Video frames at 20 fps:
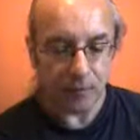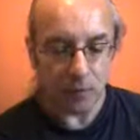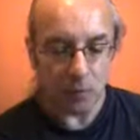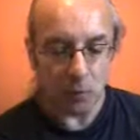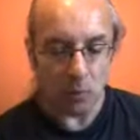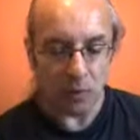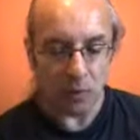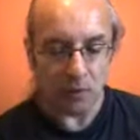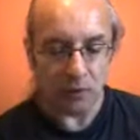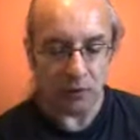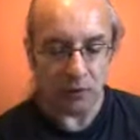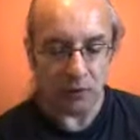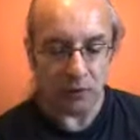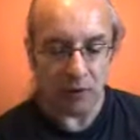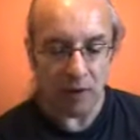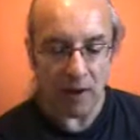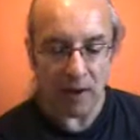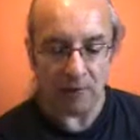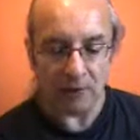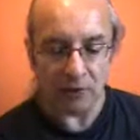The world
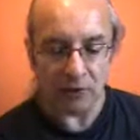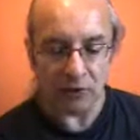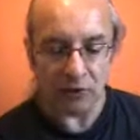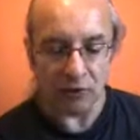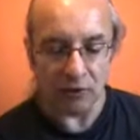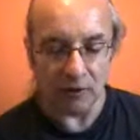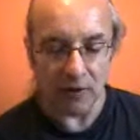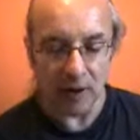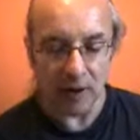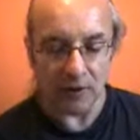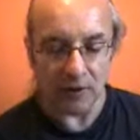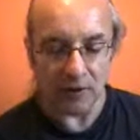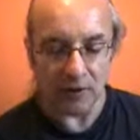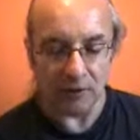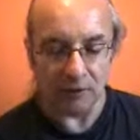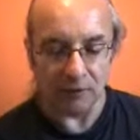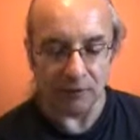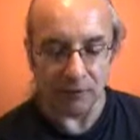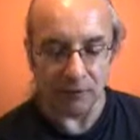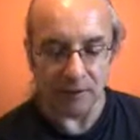derives its
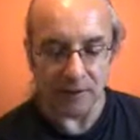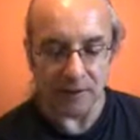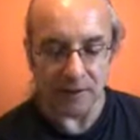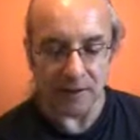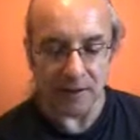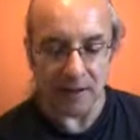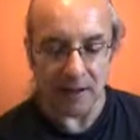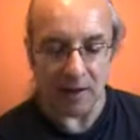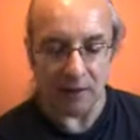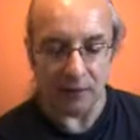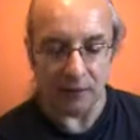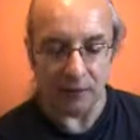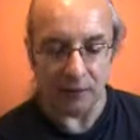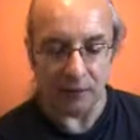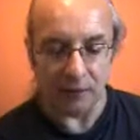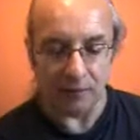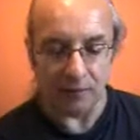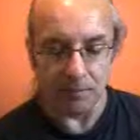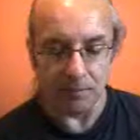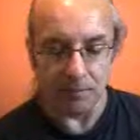reality from the
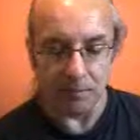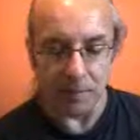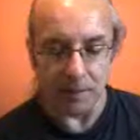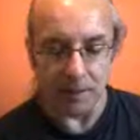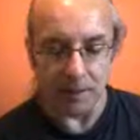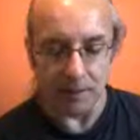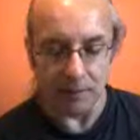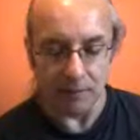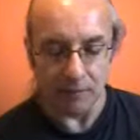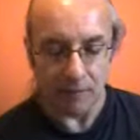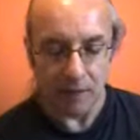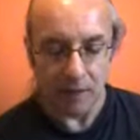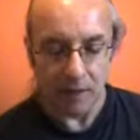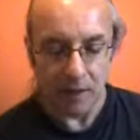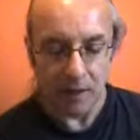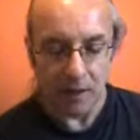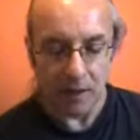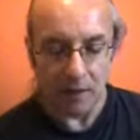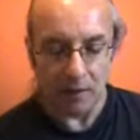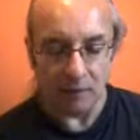self, me.
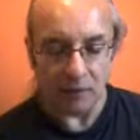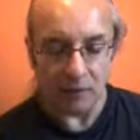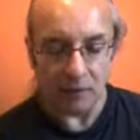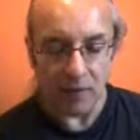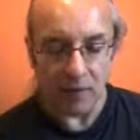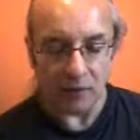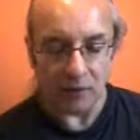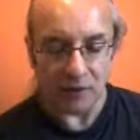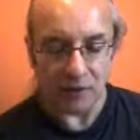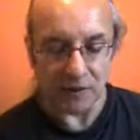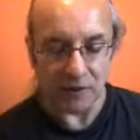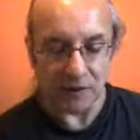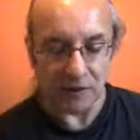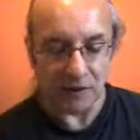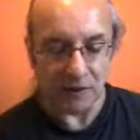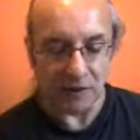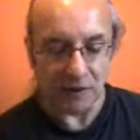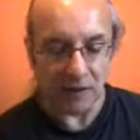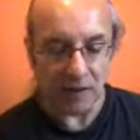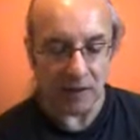It functions
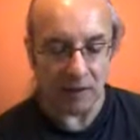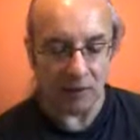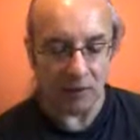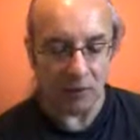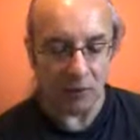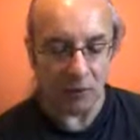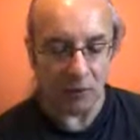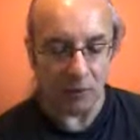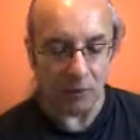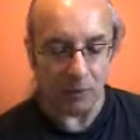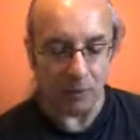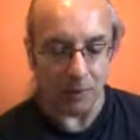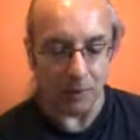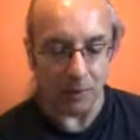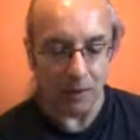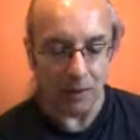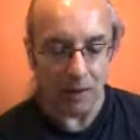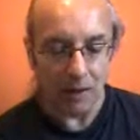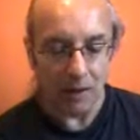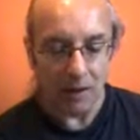in and through
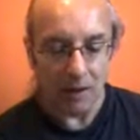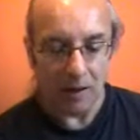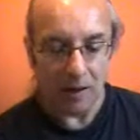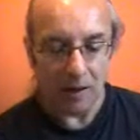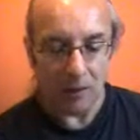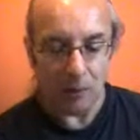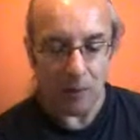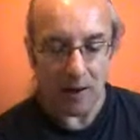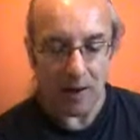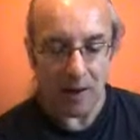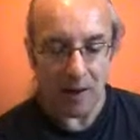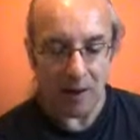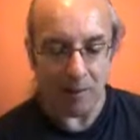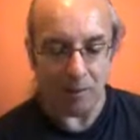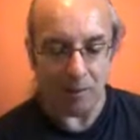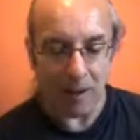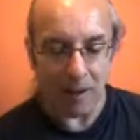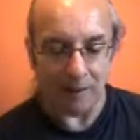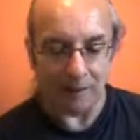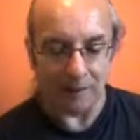me, and when I
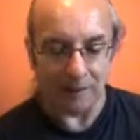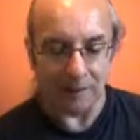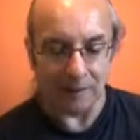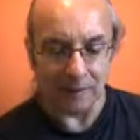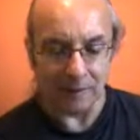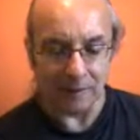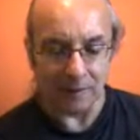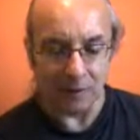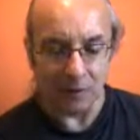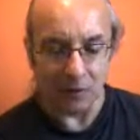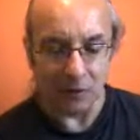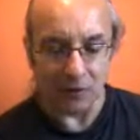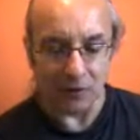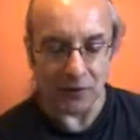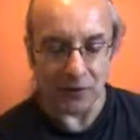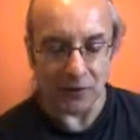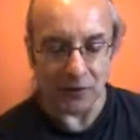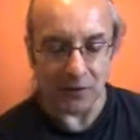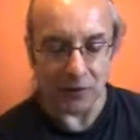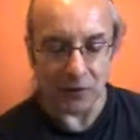abandon it or
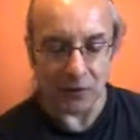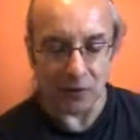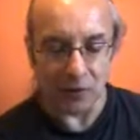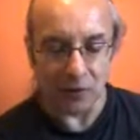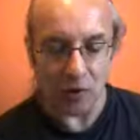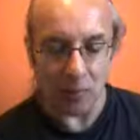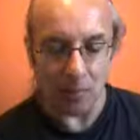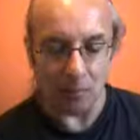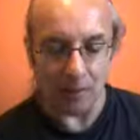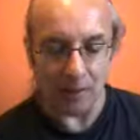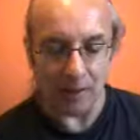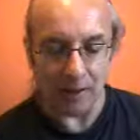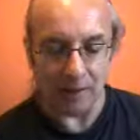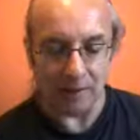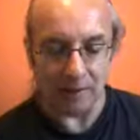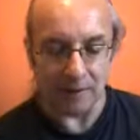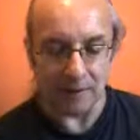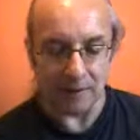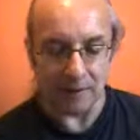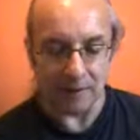cease to
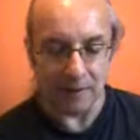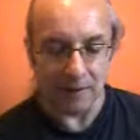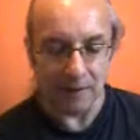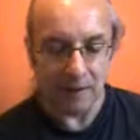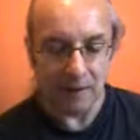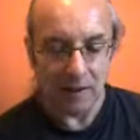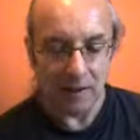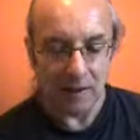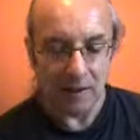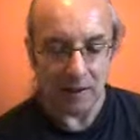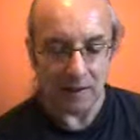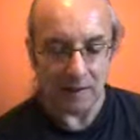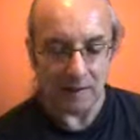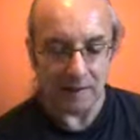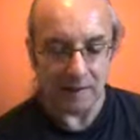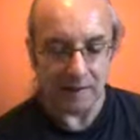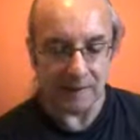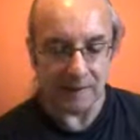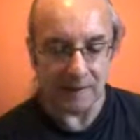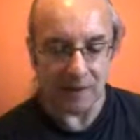comprehend it, it
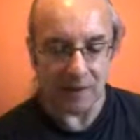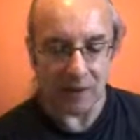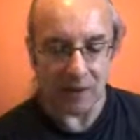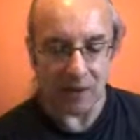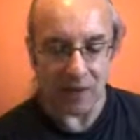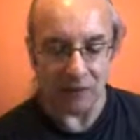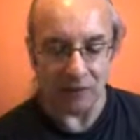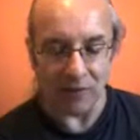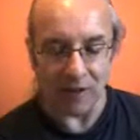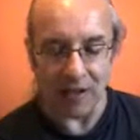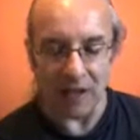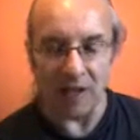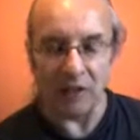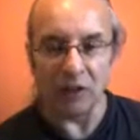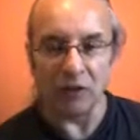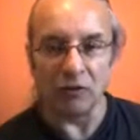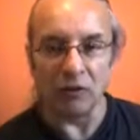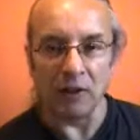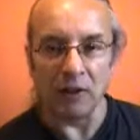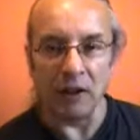ceases to have
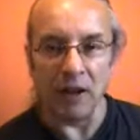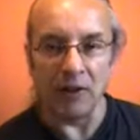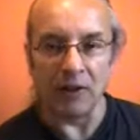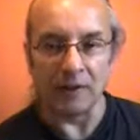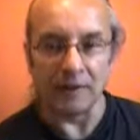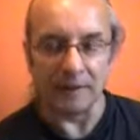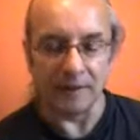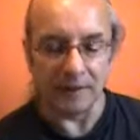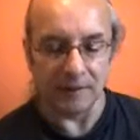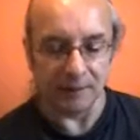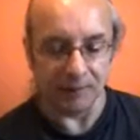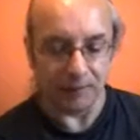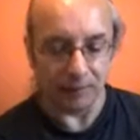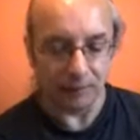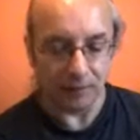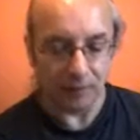any reality.